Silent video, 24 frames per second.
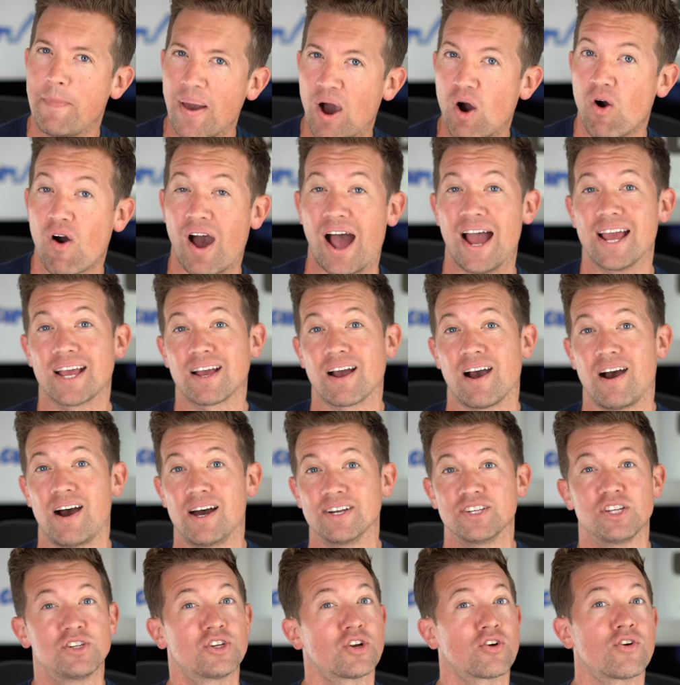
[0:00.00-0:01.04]
bell
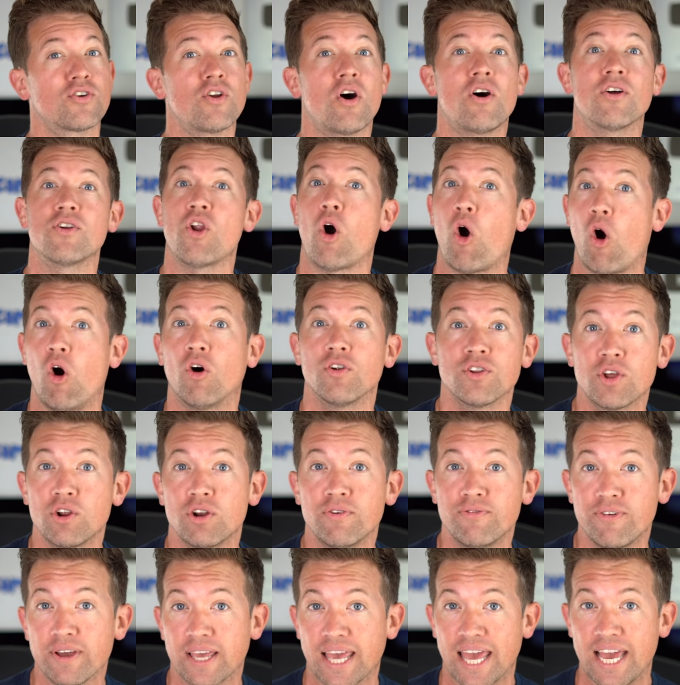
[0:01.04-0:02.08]
icon to turn on all
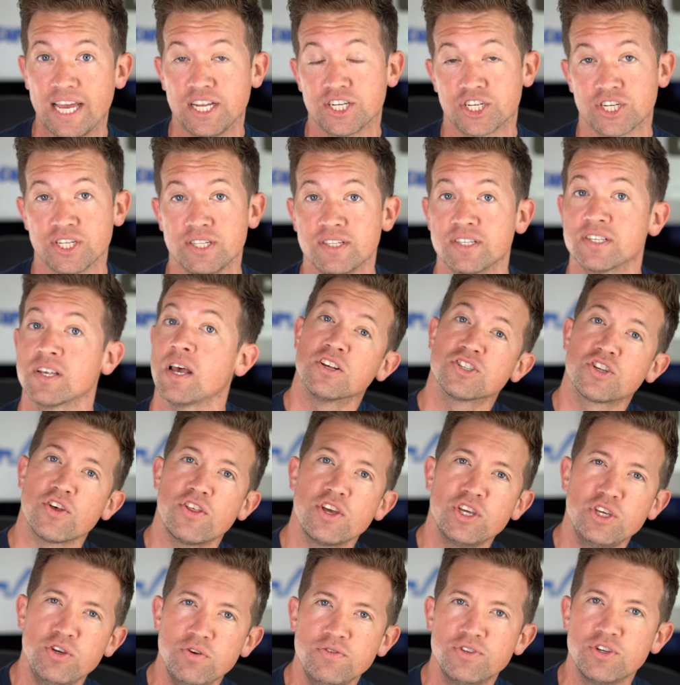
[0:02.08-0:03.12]
notifications so
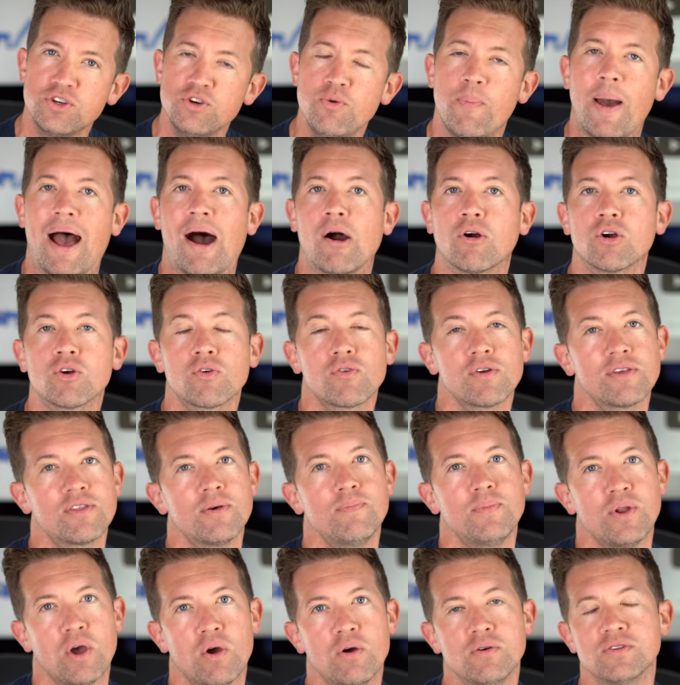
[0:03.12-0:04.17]
the YouTube
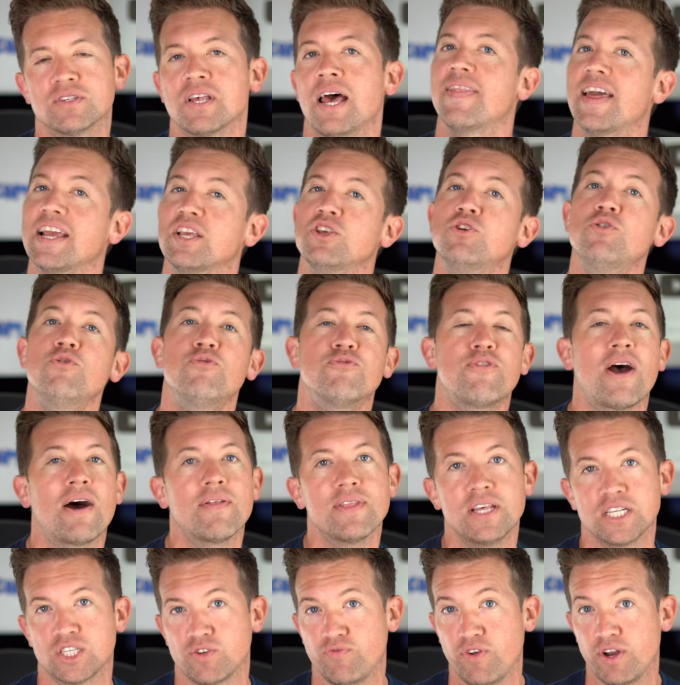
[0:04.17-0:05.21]
algorithm knows that you
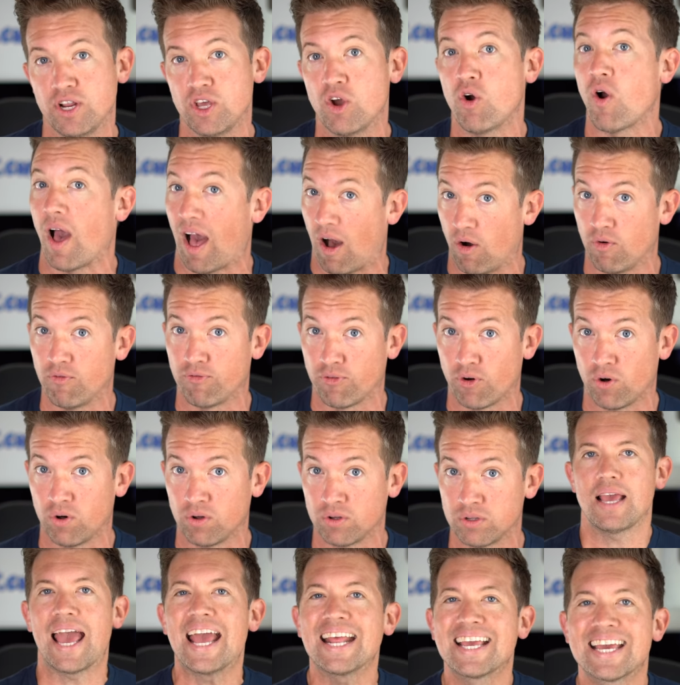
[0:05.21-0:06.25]
found this video
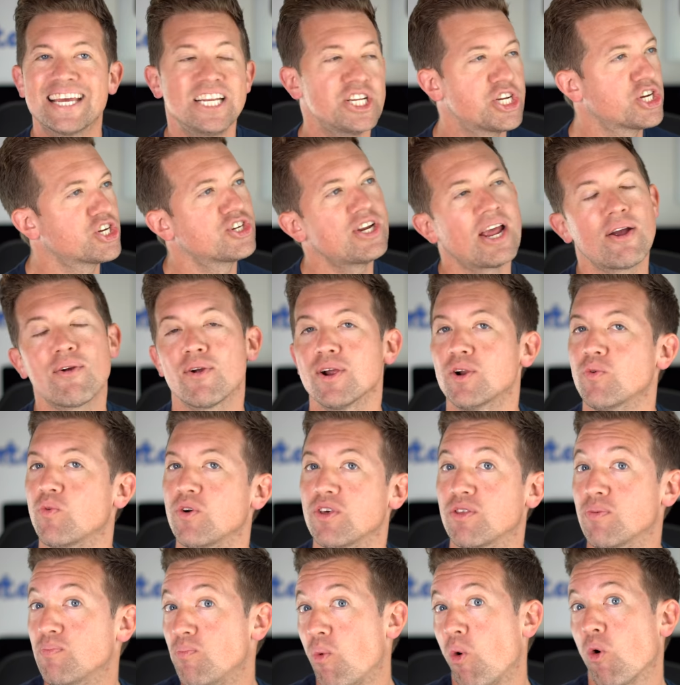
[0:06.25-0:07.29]
helpful and can share it
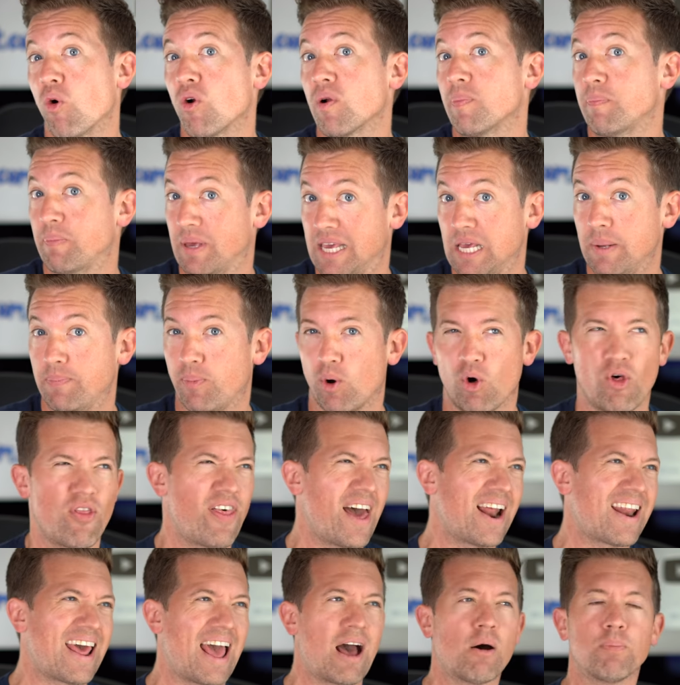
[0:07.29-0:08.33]
with more people.
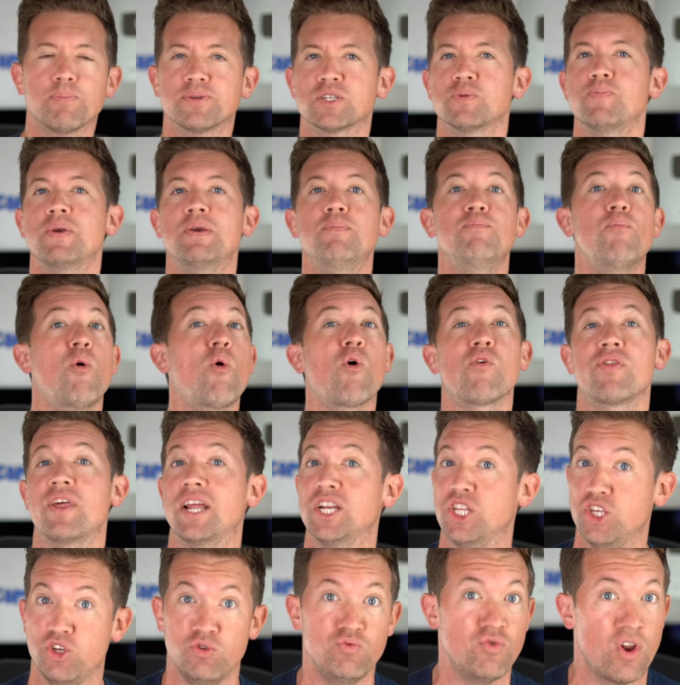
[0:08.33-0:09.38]
That helps me more
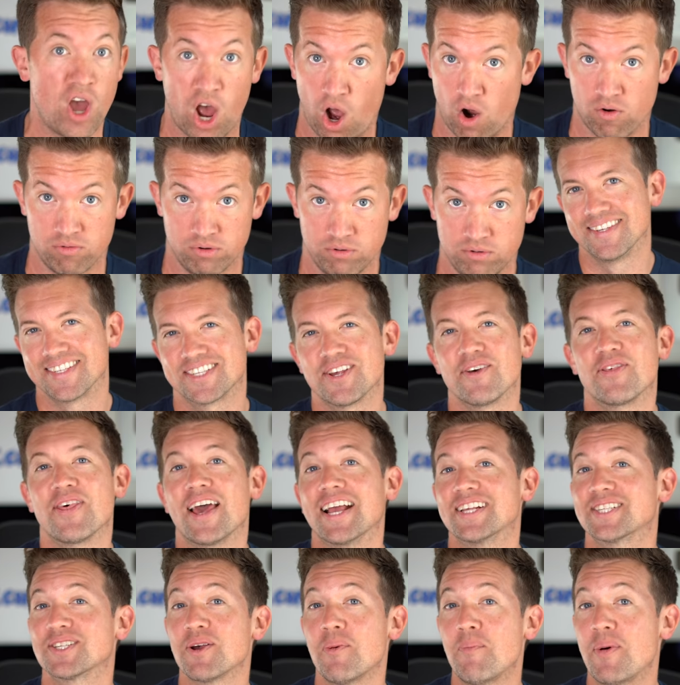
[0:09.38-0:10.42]
than you know. So
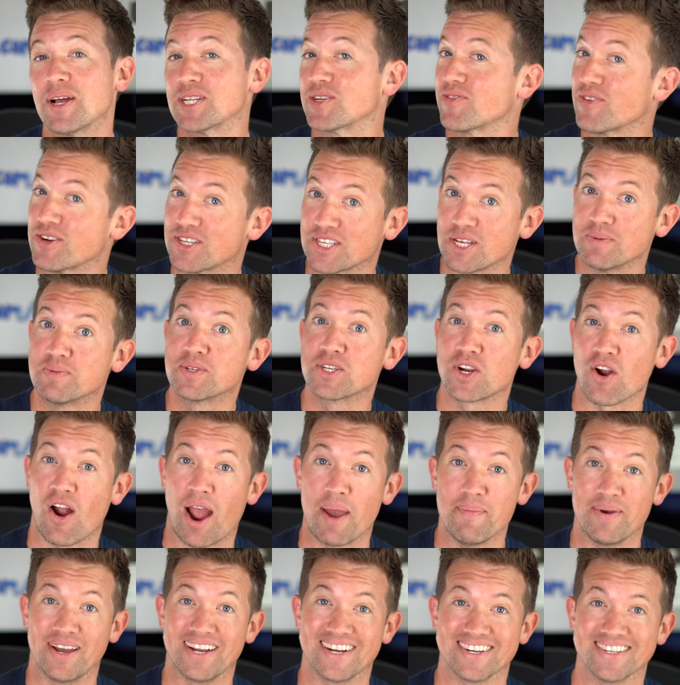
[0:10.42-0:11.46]
thanks so much for
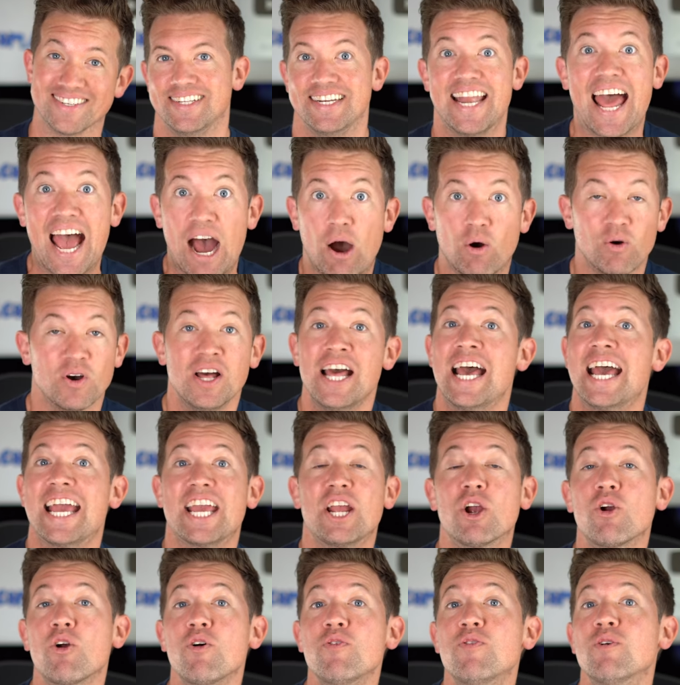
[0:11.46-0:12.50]
subscribing. Now,
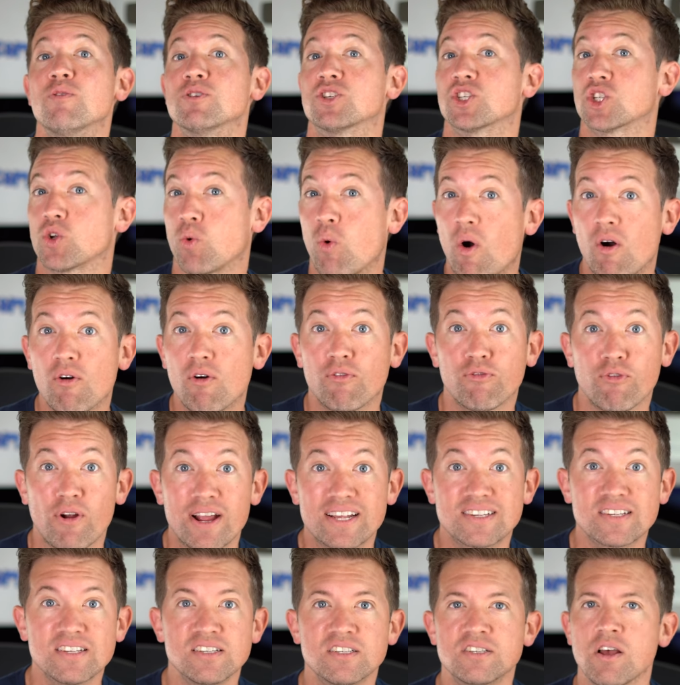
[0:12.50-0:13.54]
here are those 12
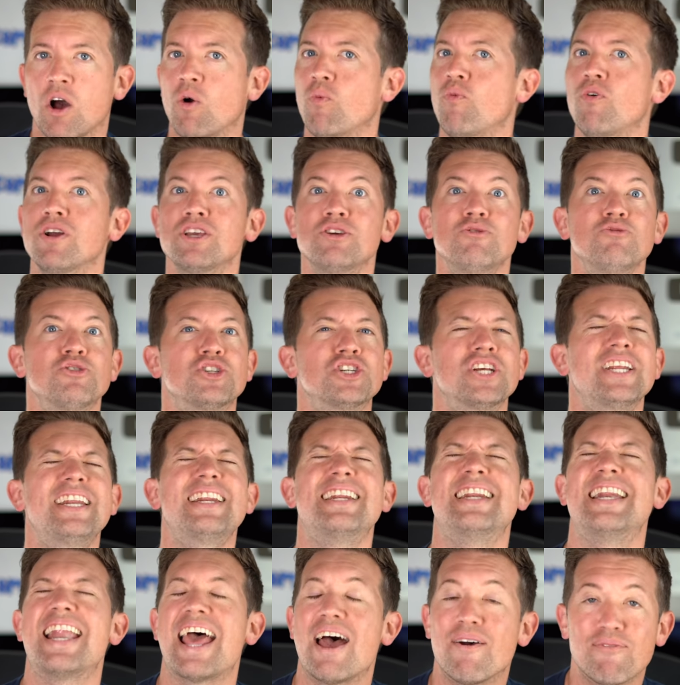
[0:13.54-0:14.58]
phrases of what you should
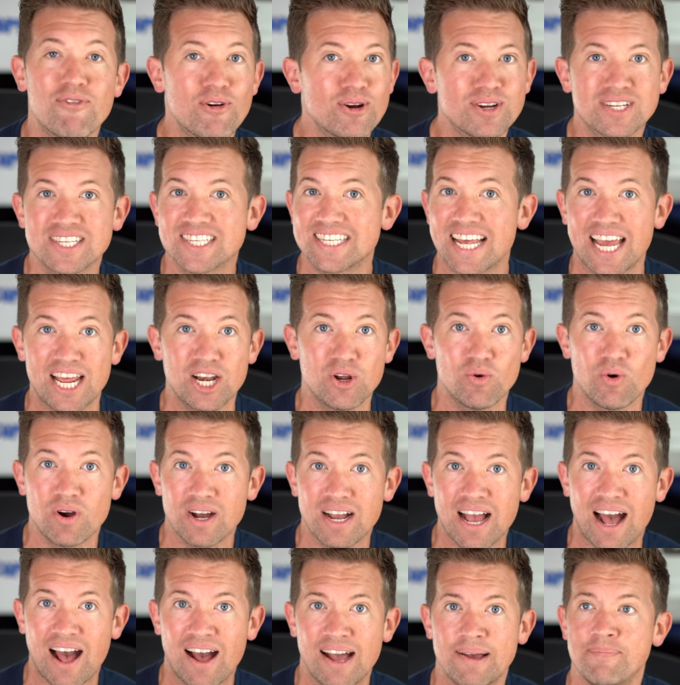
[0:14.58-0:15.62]
never say to a
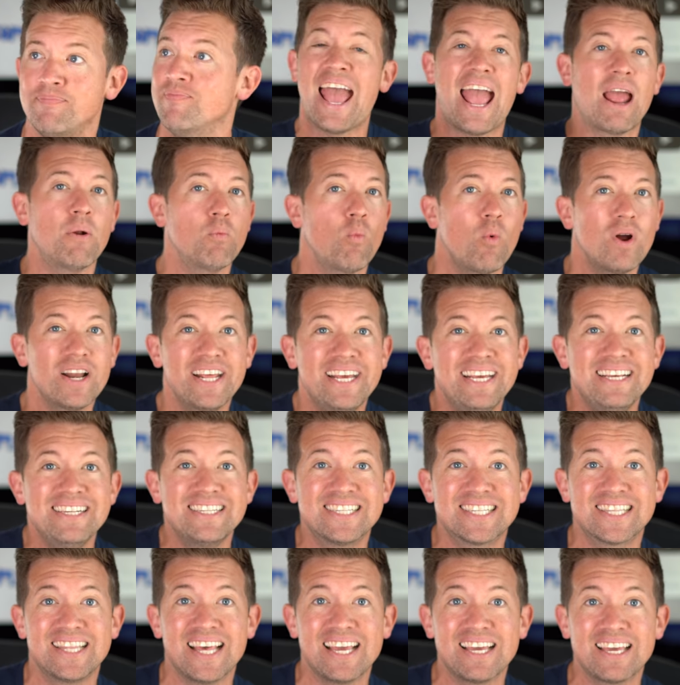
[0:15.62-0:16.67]
guy and what
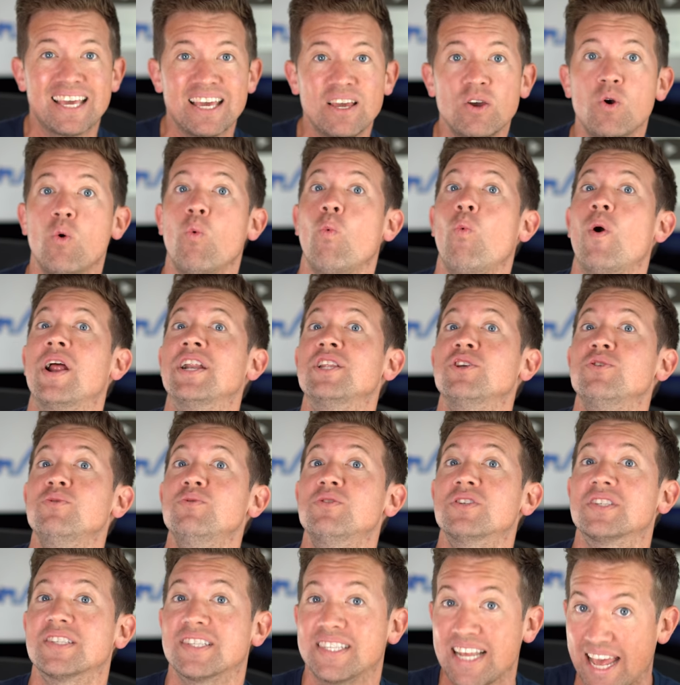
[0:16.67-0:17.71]
he's thinking when you
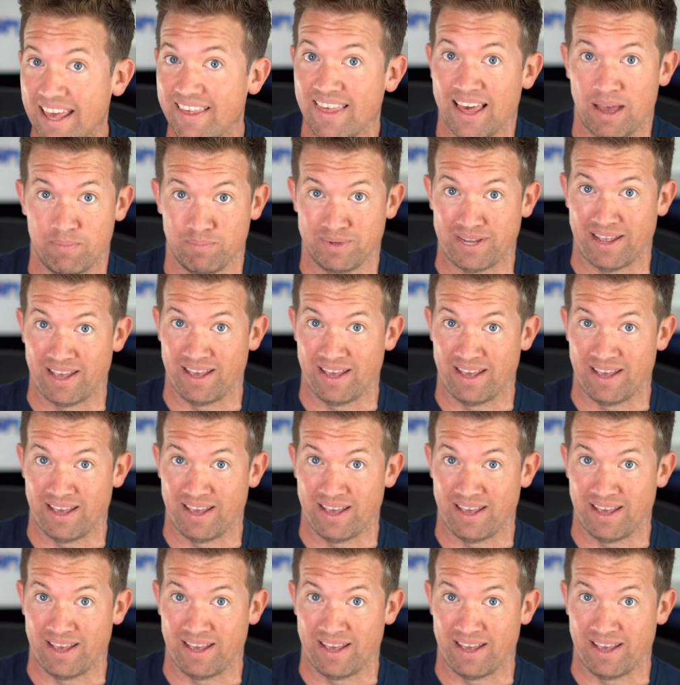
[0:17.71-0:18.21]
say them to